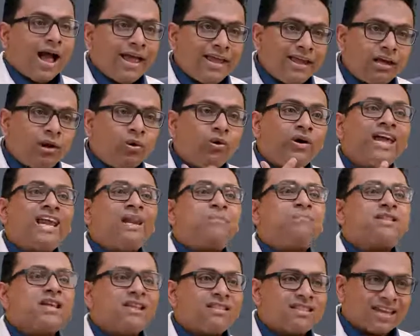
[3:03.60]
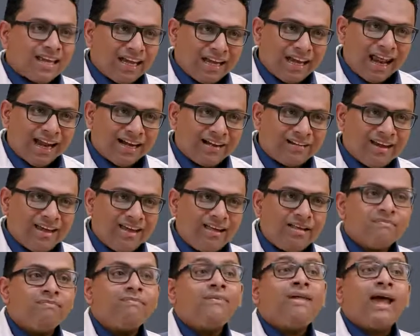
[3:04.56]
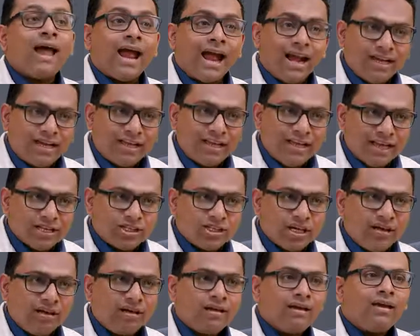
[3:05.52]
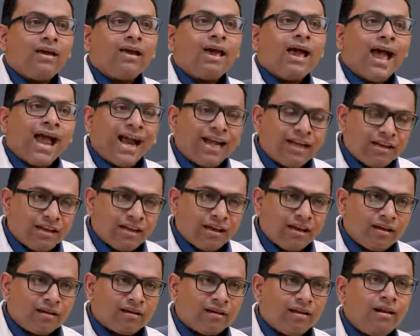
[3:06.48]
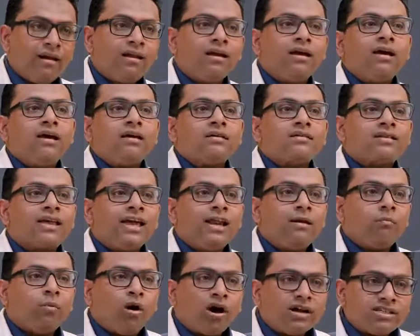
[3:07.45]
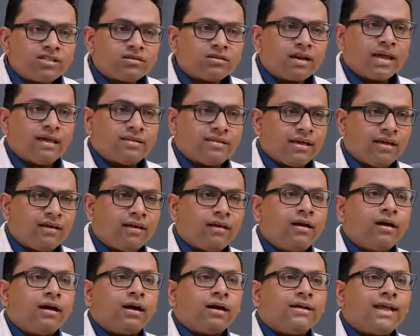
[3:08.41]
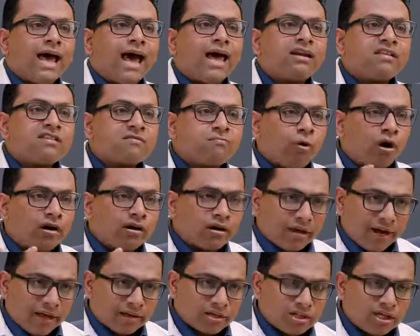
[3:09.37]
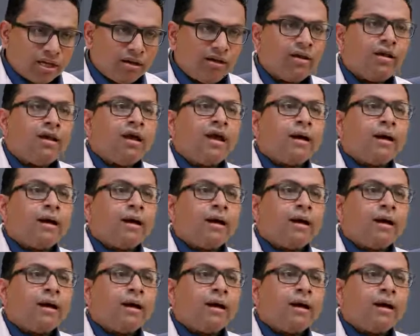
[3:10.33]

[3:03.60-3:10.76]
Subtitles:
iGlow helps in skin lightening, anti-aging, anti-wrinkle, skin moisturizing, dark spot reduction,